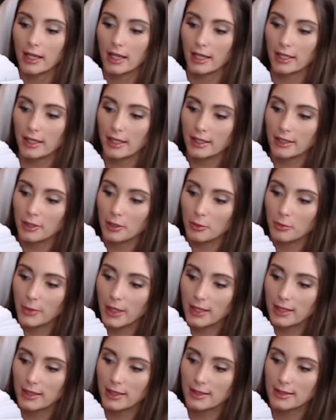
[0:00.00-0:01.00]
and I know
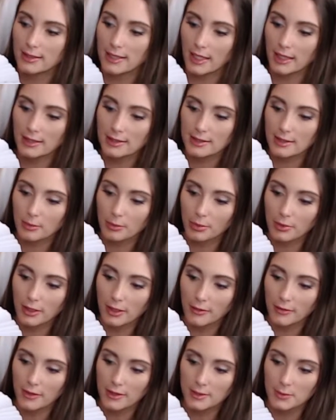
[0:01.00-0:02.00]
Med can dance and
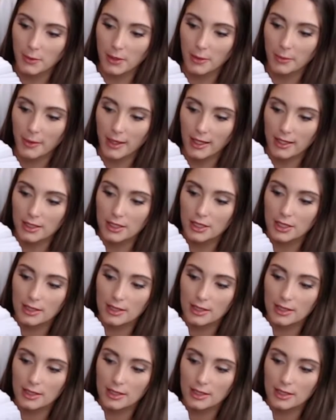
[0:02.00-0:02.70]
bluff his way past